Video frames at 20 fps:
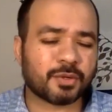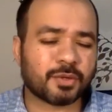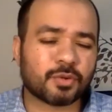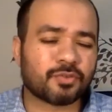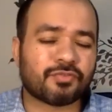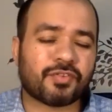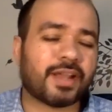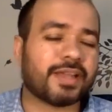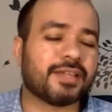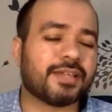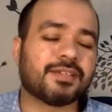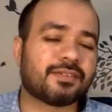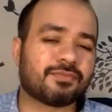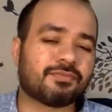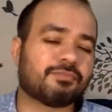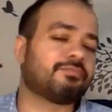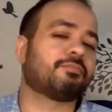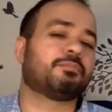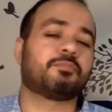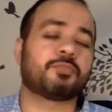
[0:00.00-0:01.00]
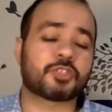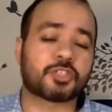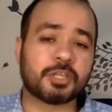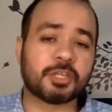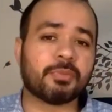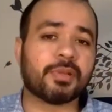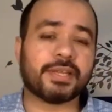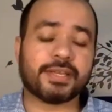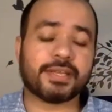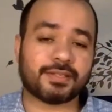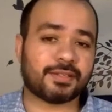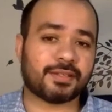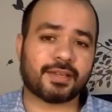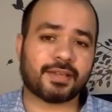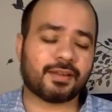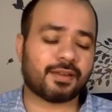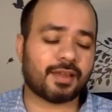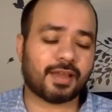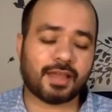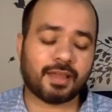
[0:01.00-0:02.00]
find it stimulating,
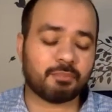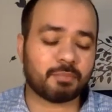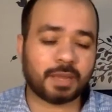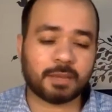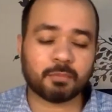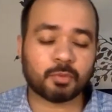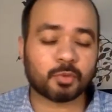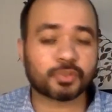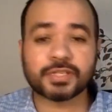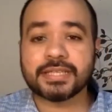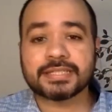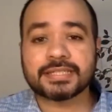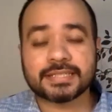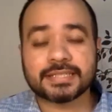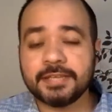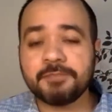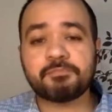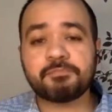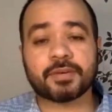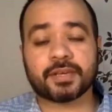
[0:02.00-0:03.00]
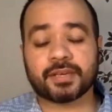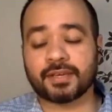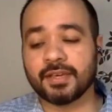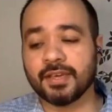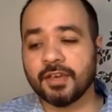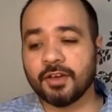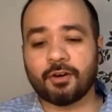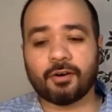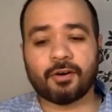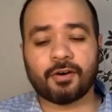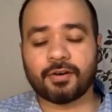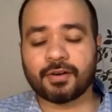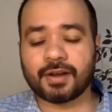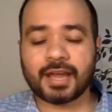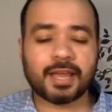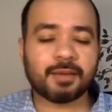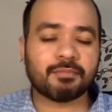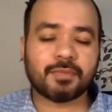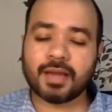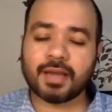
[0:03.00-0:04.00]
and I'm mostly sleeping, or
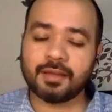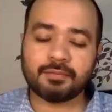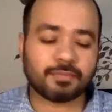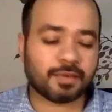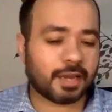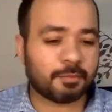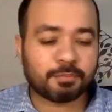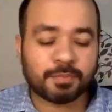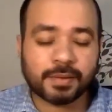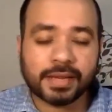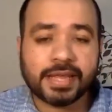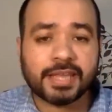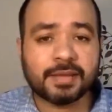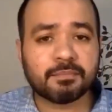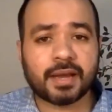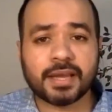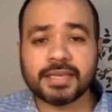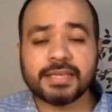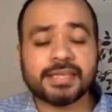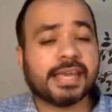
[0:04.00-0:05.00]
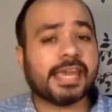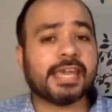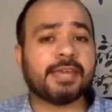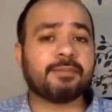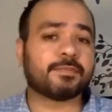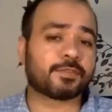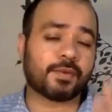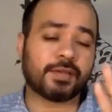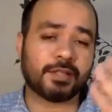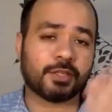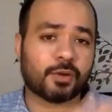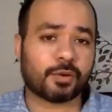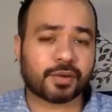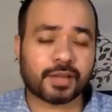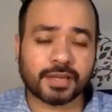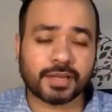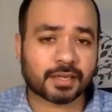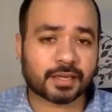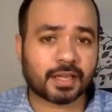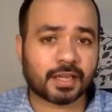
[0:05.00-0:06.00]
I'm playing my games. When the
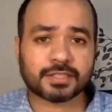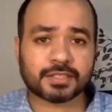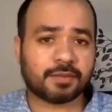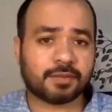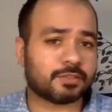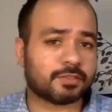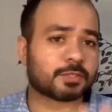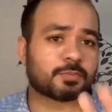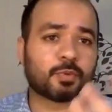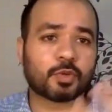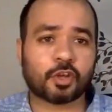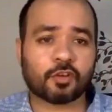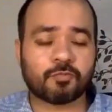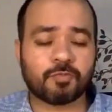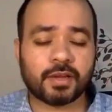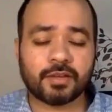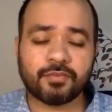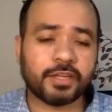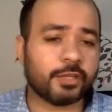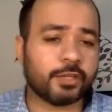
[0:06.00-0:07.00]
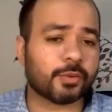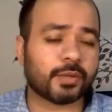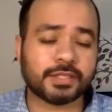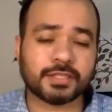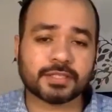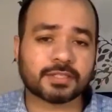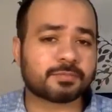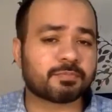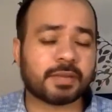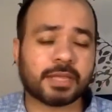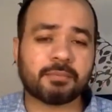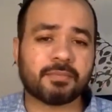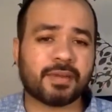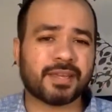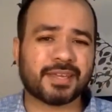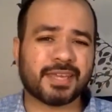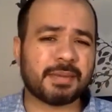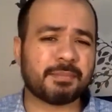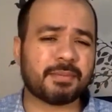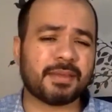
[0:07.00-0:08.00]
online class, I just put off my video and just play my
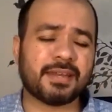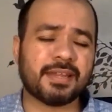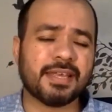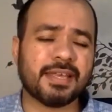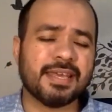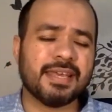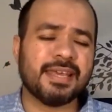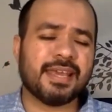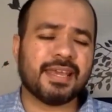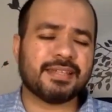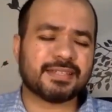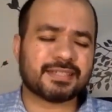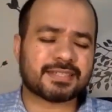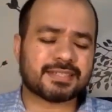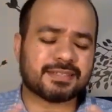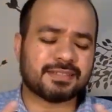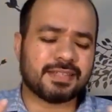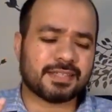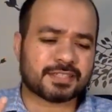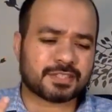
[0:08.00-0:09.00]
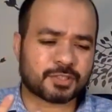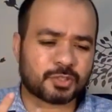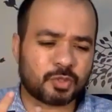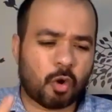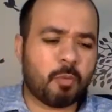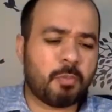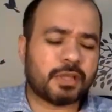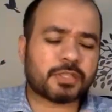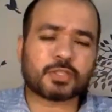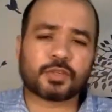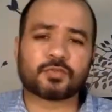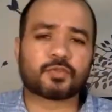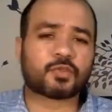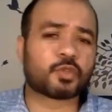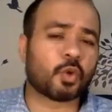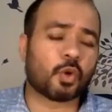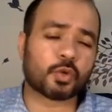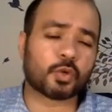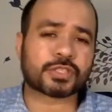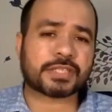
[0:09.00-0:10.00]
game, and there's so much of
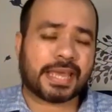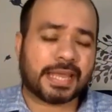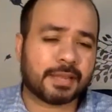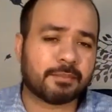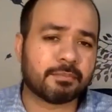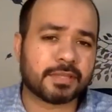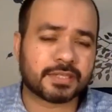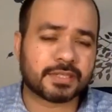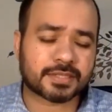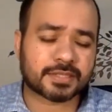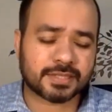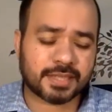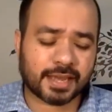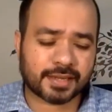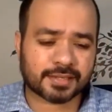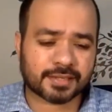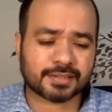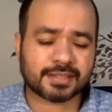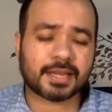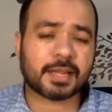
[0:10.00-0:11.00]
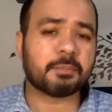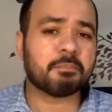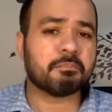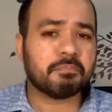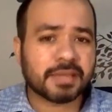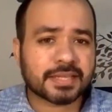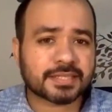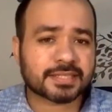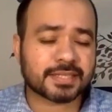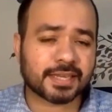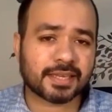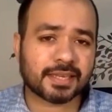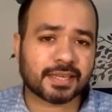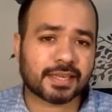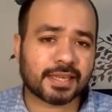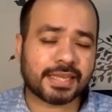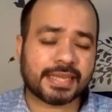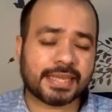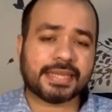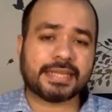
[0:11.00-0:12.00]
those elements that are
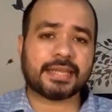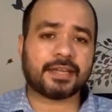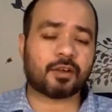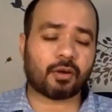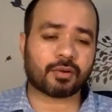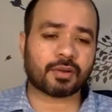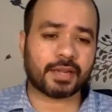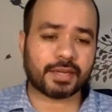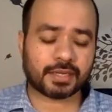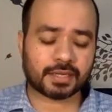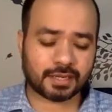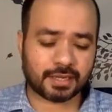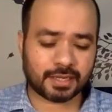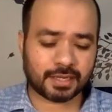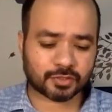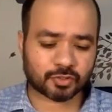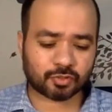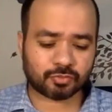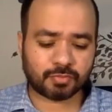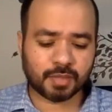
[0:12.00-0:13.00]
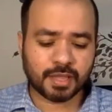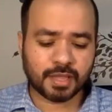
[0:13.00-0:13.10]
missing in that online classroom.